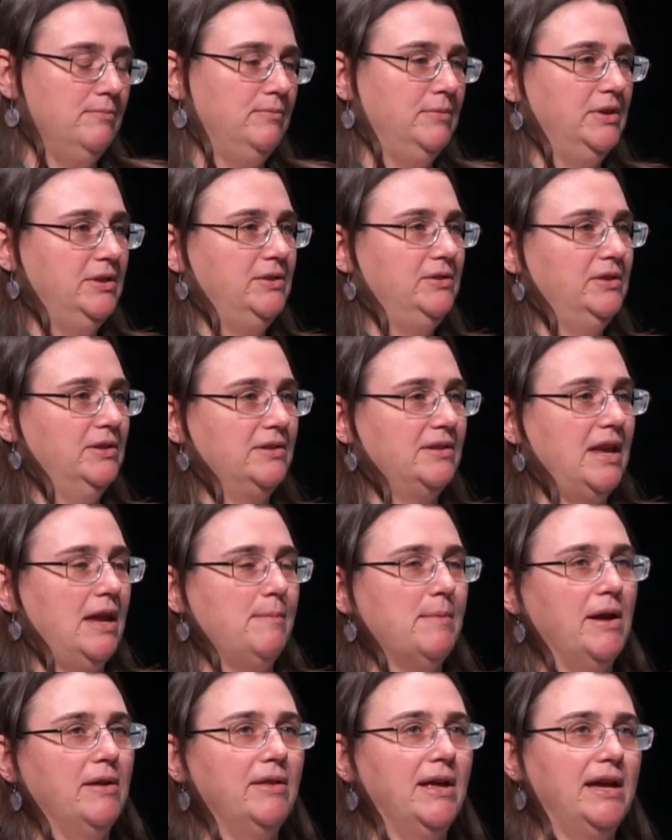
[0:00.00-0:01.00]
which just
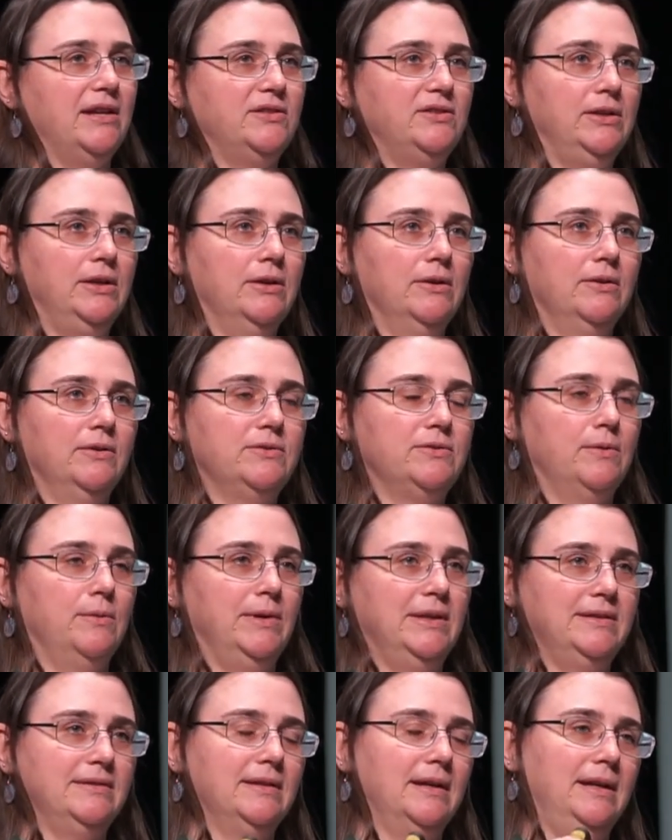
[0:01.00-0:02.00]
came out last year. So
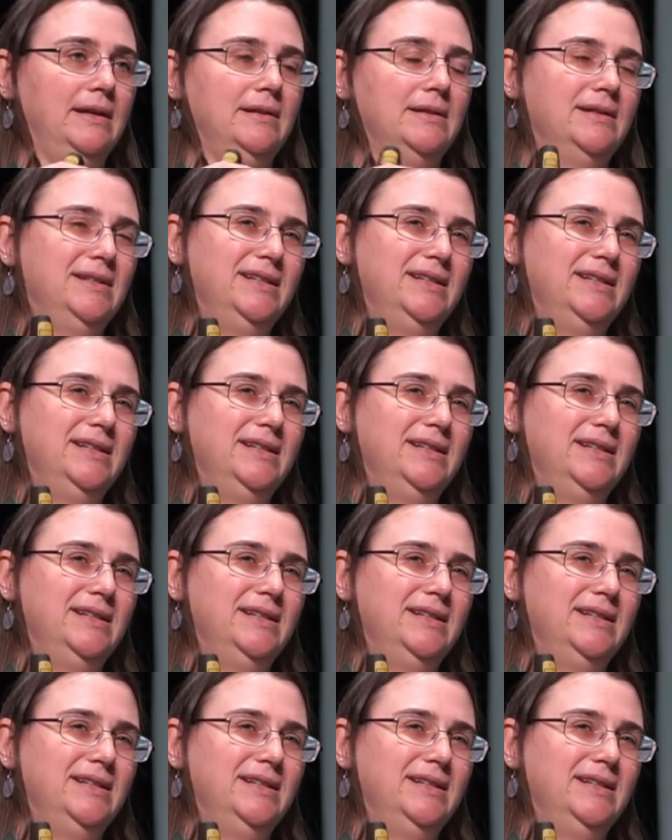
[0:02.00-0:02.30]
it's I